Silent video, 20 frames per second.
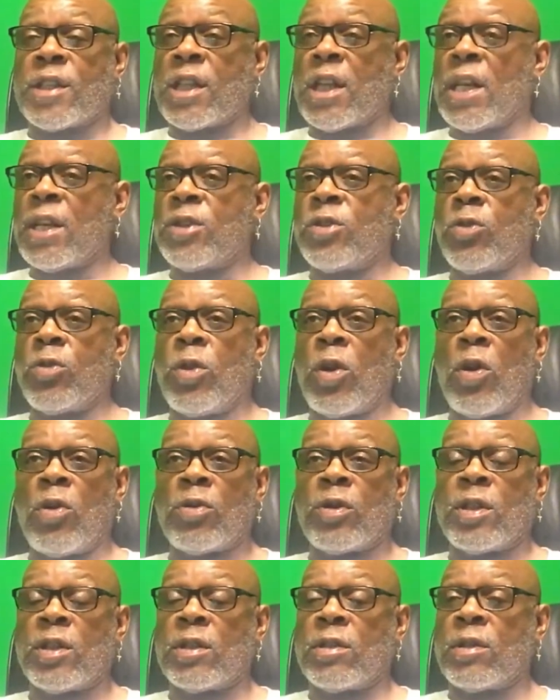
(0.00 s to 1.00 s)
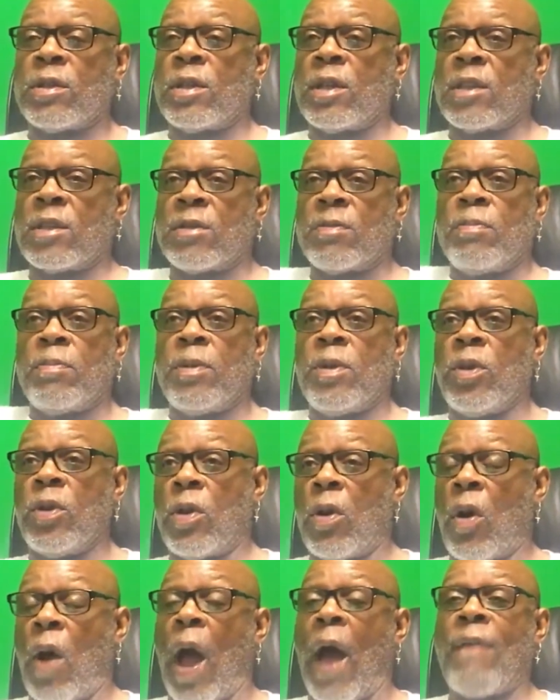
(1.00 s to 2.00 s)
Sling Studio.
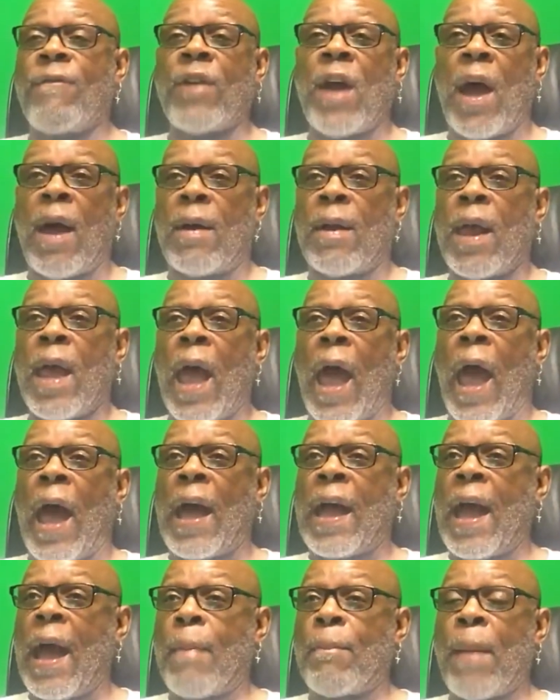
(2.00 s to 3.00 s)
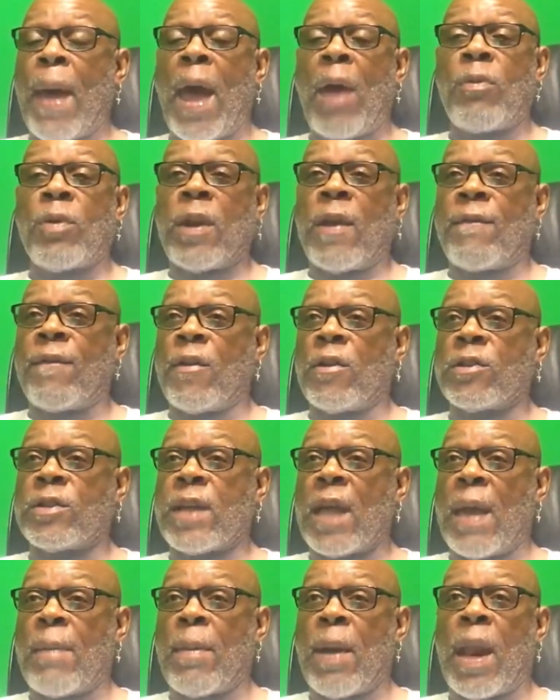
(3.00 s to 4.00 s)
I got mine when they
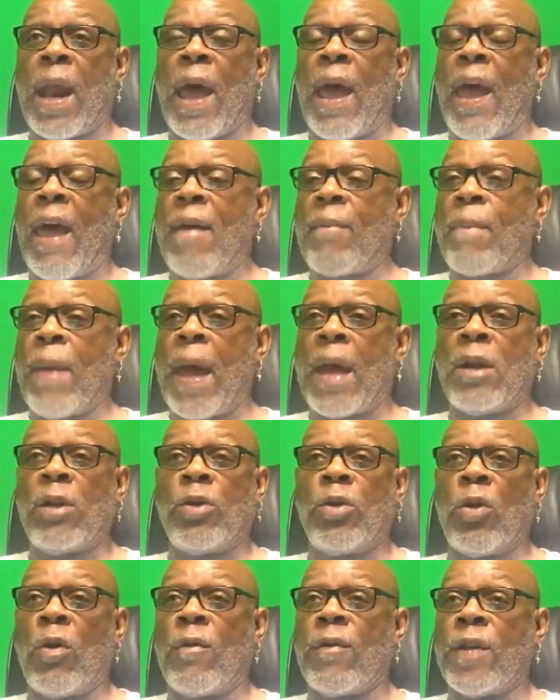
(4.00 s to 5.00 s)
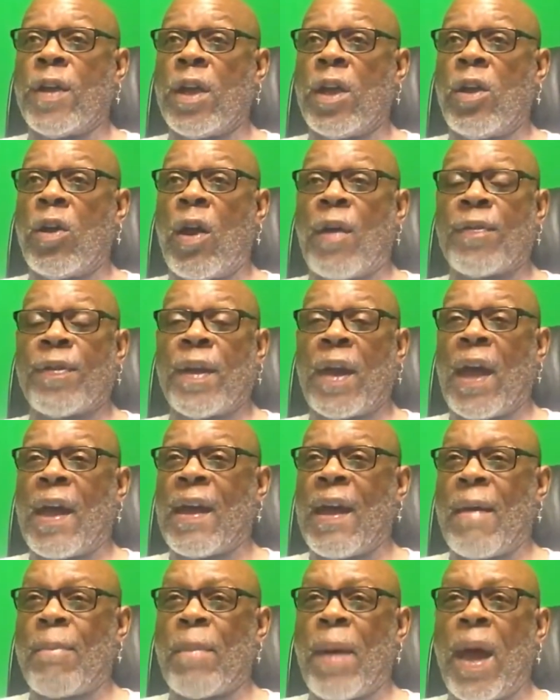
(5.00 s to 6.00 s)
first came out. I had mine a little over a year. I think
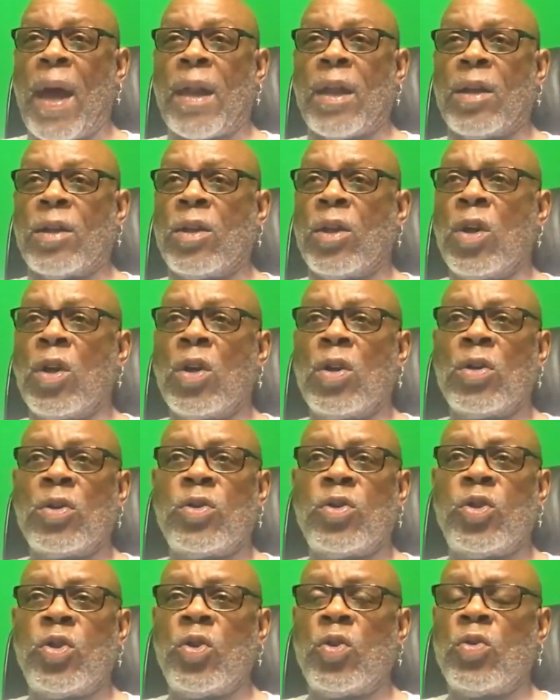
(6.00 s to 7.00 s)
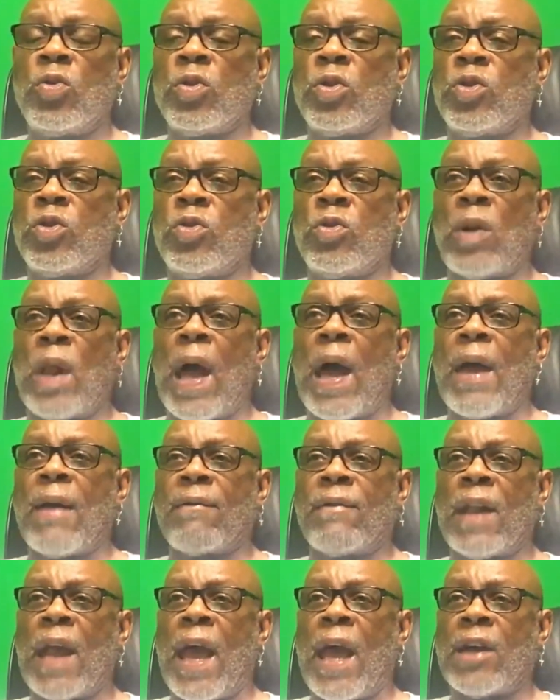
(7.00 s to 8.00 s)
I got mine in June or July
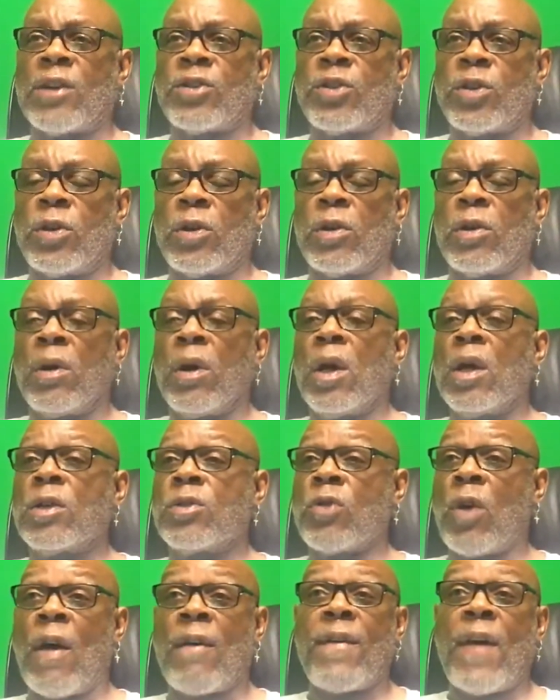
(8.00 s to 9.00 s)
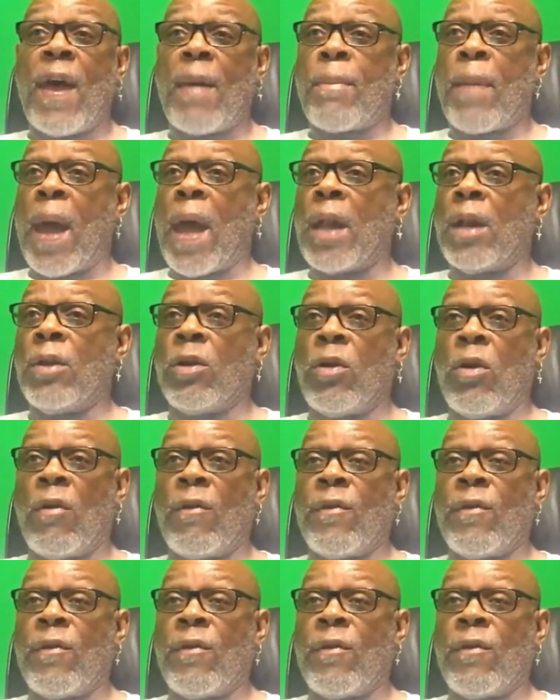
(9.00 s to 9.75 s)
of last year. So I've had mine a little